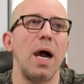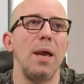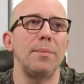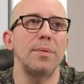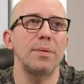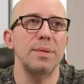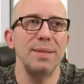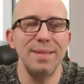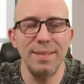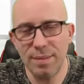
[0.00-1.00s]
I'm
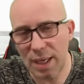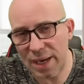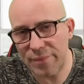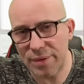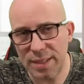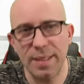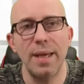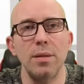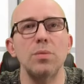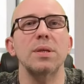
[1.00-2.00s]
every
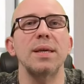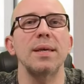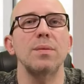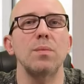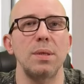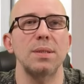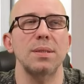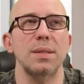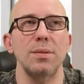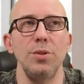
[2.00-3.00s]
day looking at what's
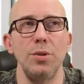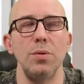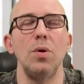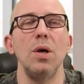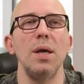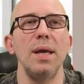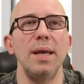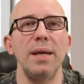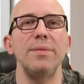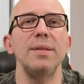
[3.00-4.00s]
new.
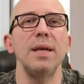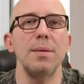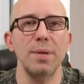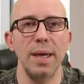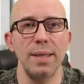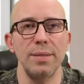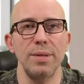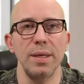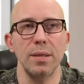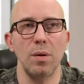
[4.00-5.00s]
Every day I'm
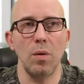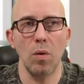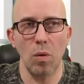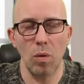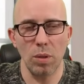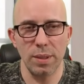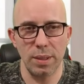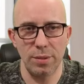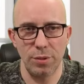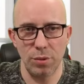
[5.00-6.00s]
gathering all
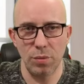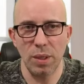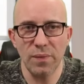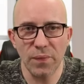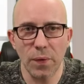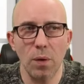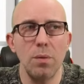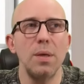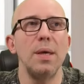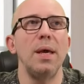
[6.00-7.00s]
the new
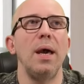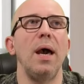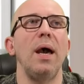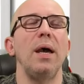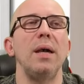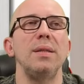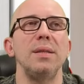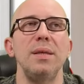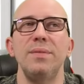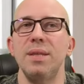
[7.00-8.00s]
info.
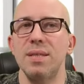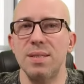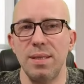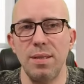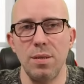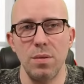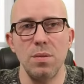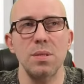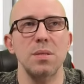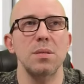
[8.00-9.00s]
And if there is any
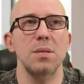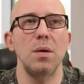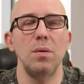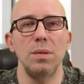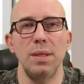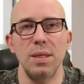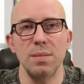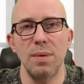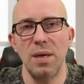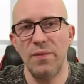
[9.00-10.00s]
news, so there's
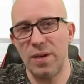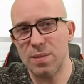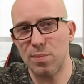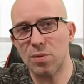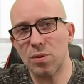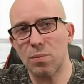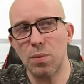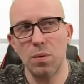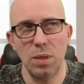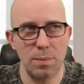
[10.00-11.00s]
my Facebook group
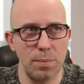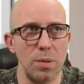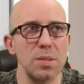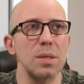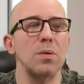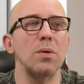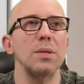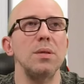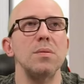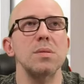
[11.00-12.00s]
where I'm posting all
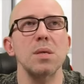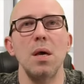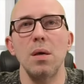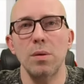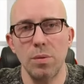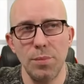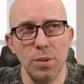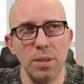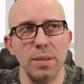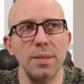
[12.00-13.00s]
the news,
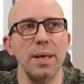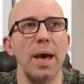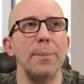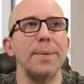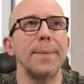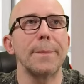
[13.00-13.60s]
community tab.